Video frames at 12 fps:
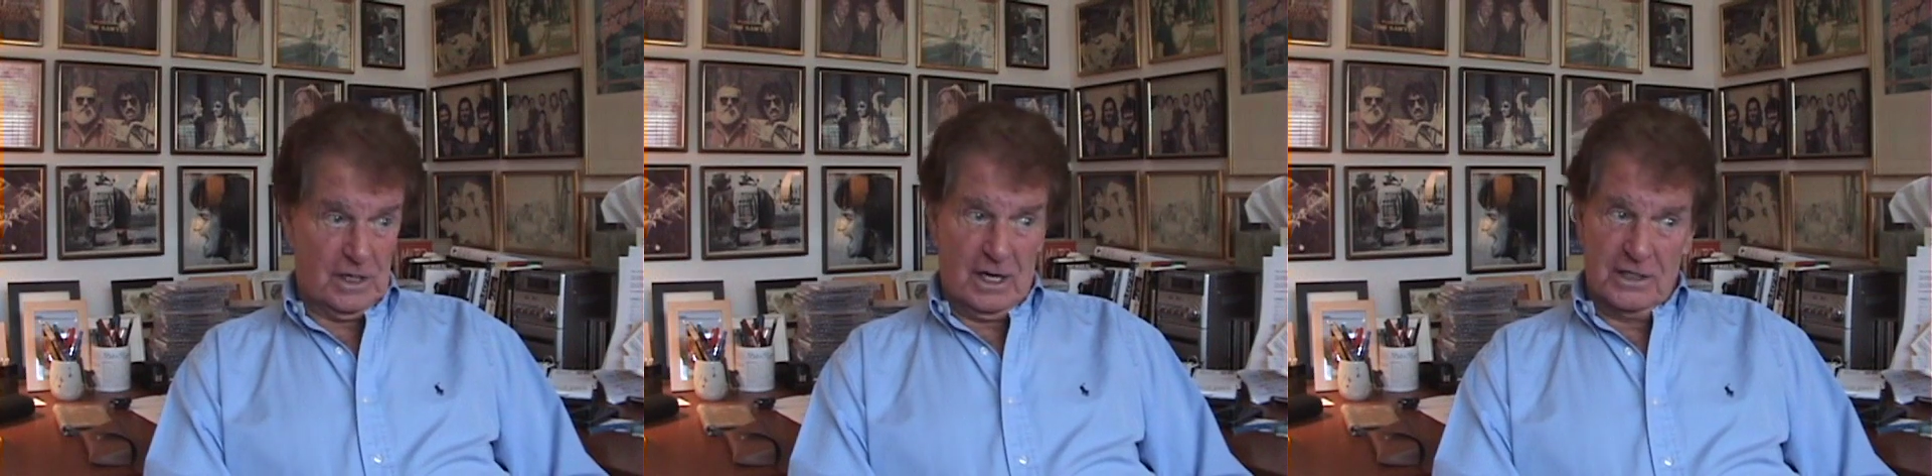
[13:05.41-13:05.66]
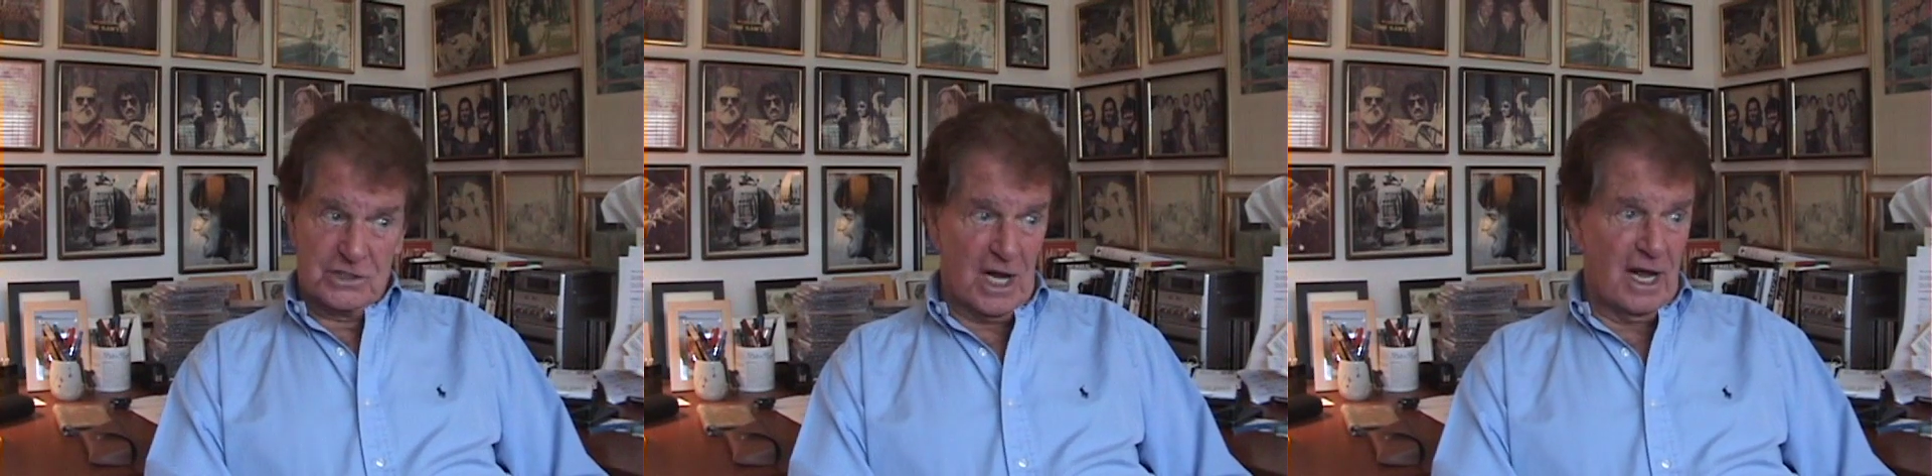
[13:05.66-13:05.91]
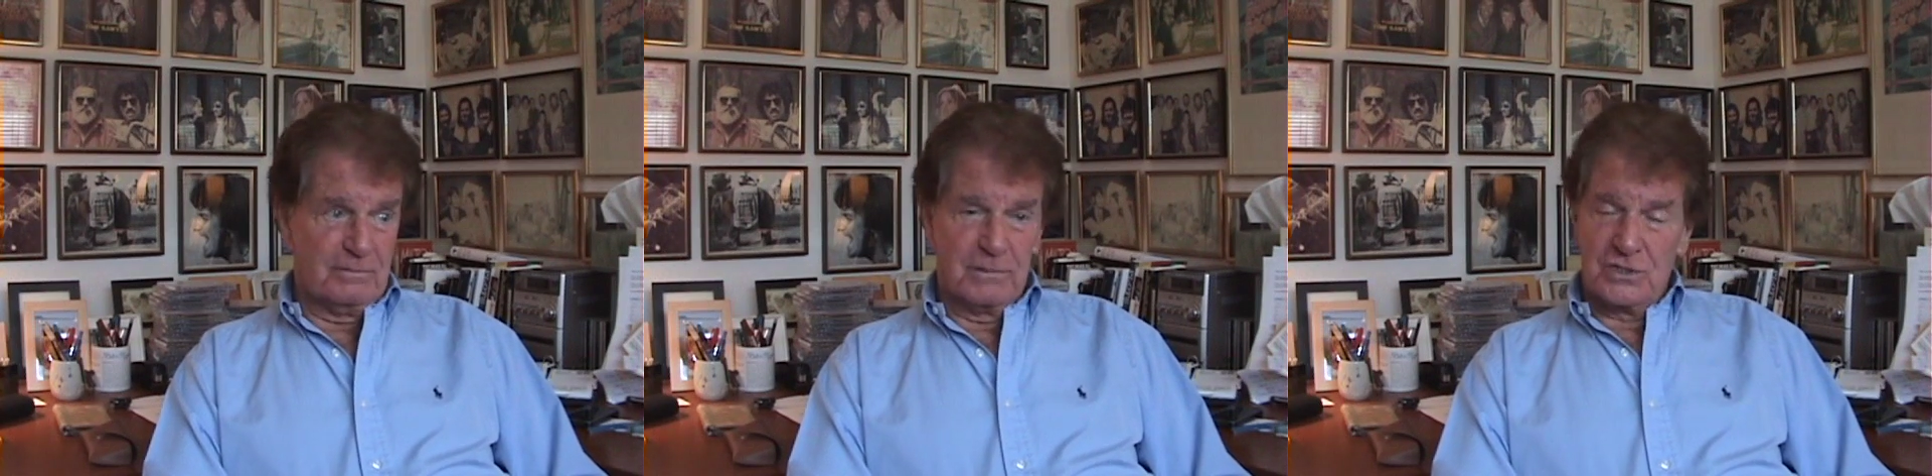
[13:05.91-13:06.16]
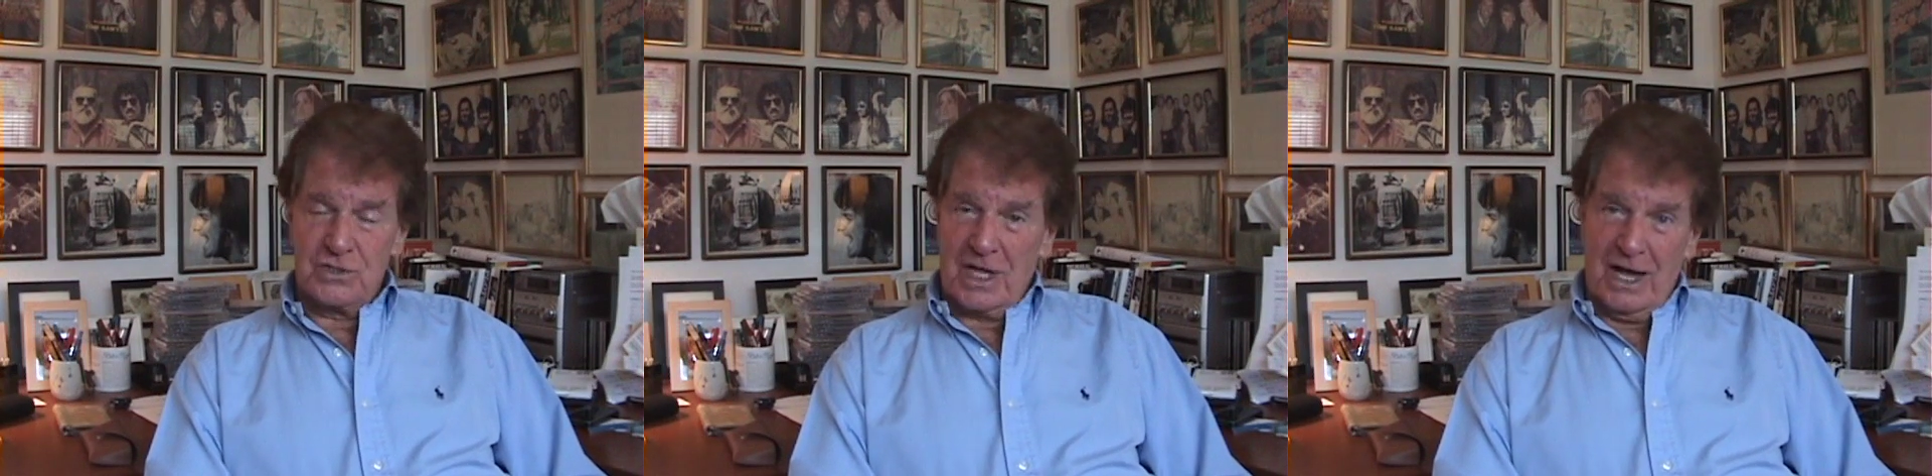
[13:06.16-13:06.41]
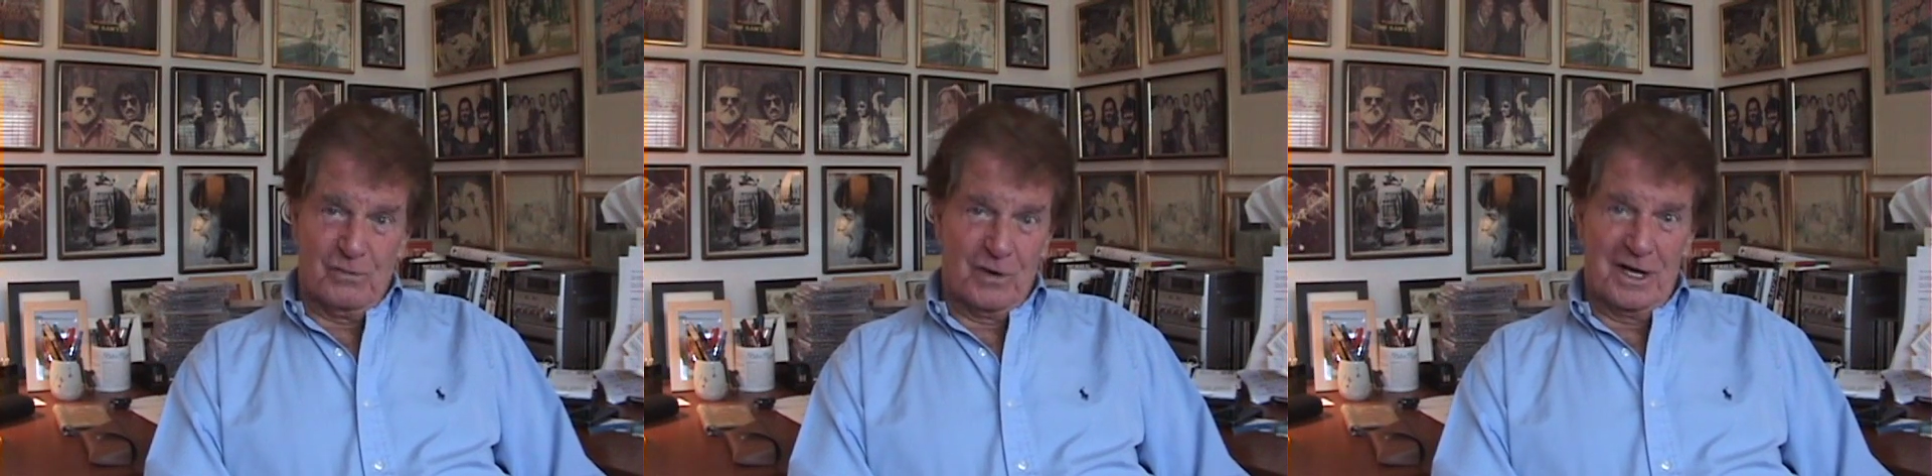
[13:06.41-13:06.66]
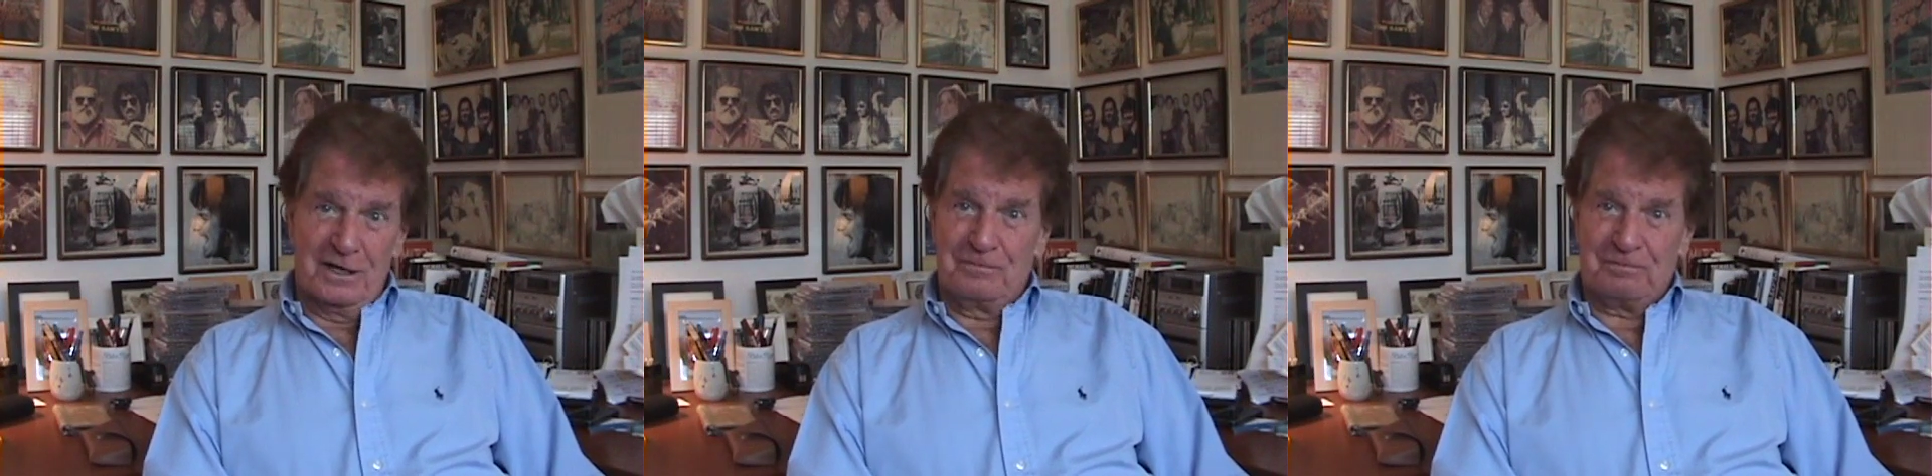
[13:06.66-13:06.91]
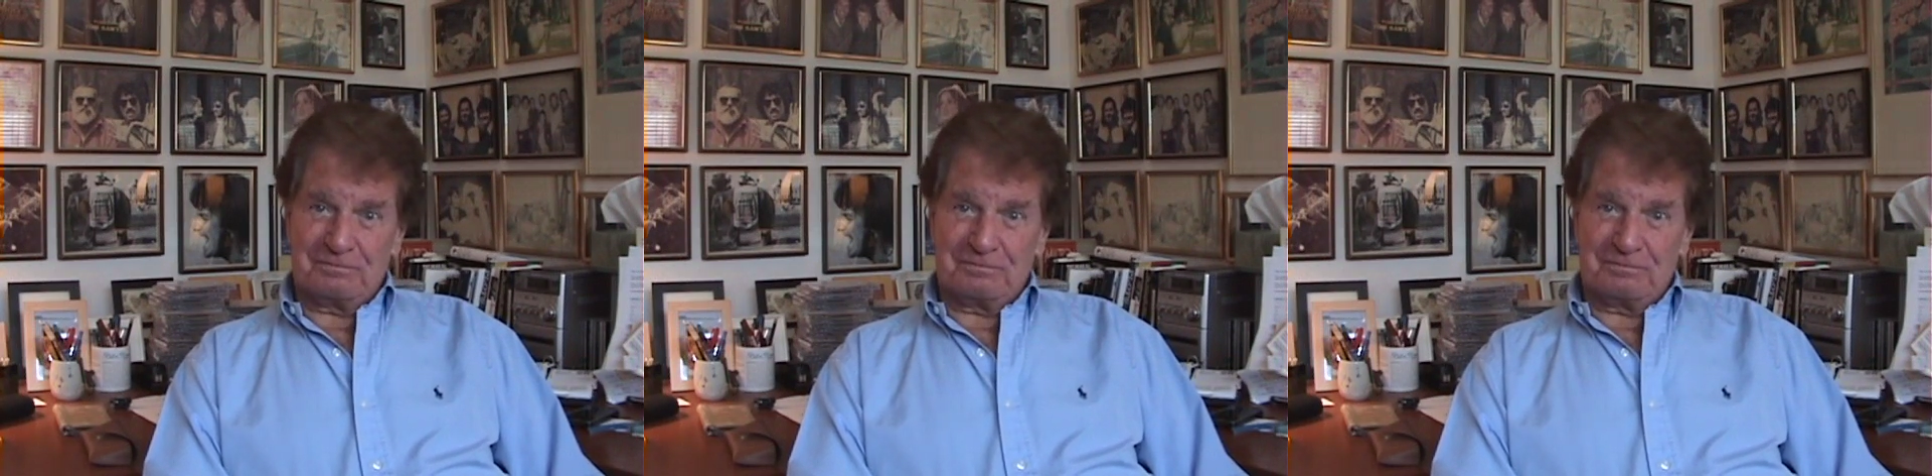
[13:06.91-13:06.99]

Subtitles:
assignments that way.